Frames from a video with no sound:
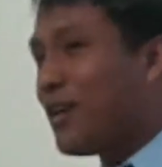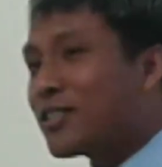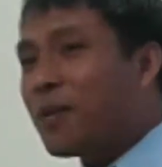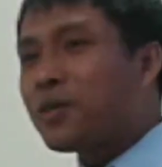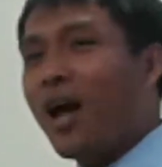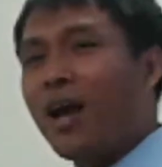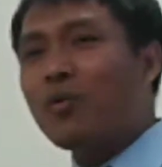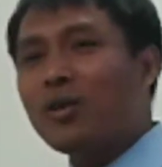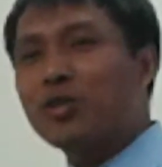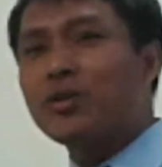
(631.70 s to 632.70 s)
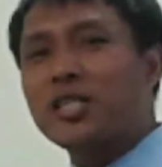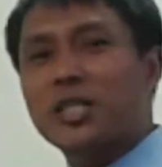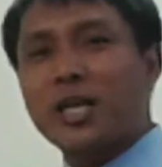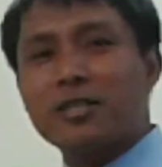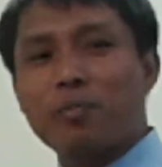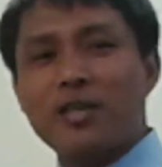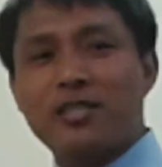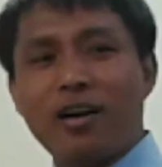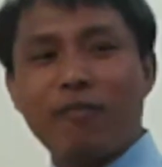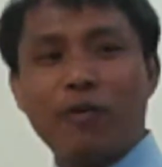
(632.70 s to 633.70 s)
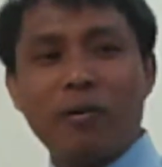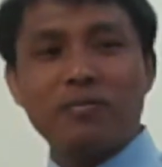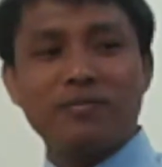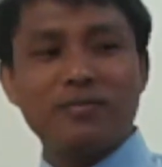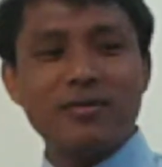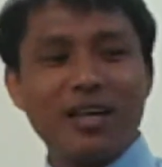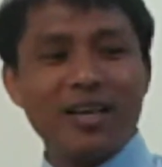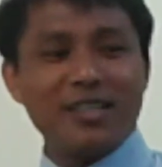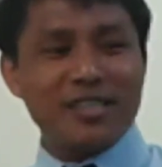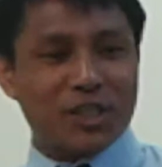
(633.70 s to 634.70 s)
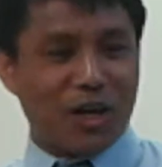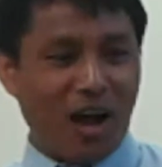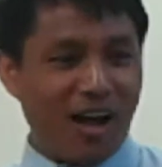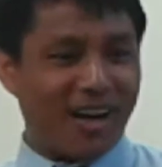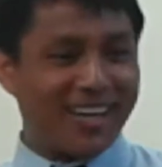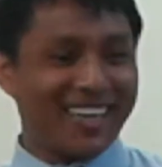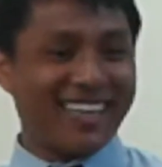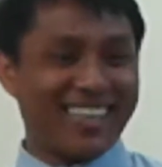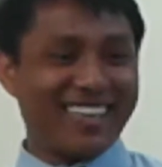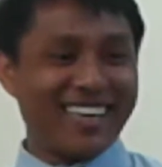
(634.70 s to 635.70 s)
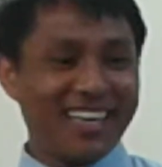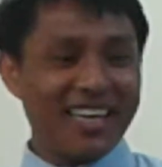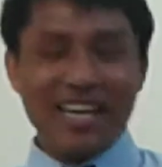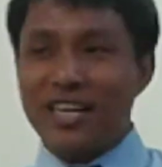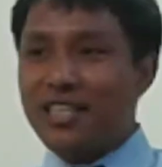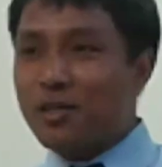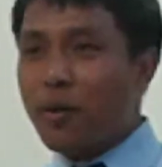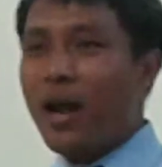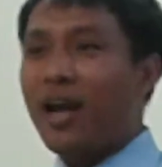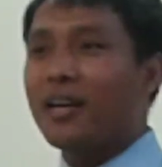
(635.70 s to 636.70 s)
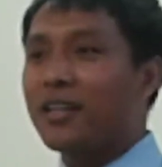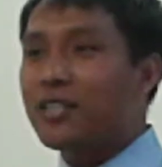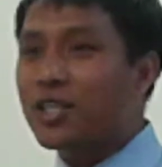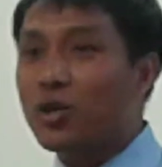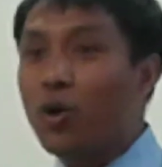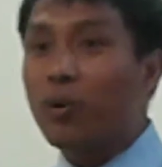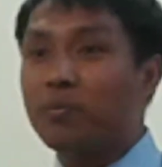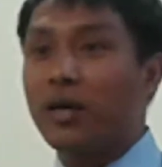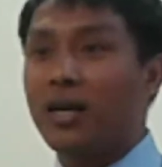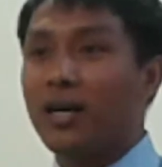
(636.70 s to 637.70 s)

Sometimes I want to distance myself from this guy, this man, and this group.